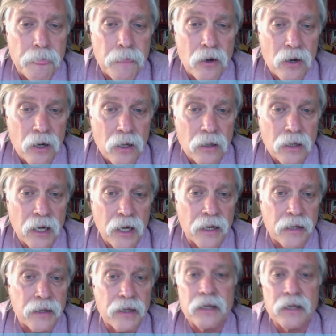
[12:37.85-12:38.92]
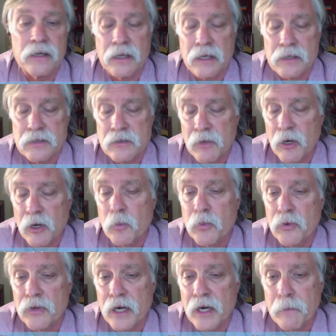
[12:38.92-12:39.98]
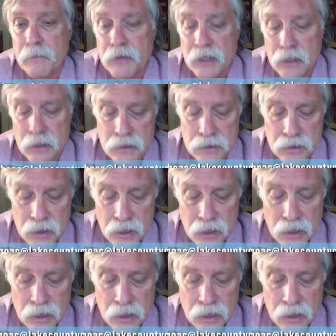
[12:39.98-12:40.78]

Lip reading: call line and to get some help with that, because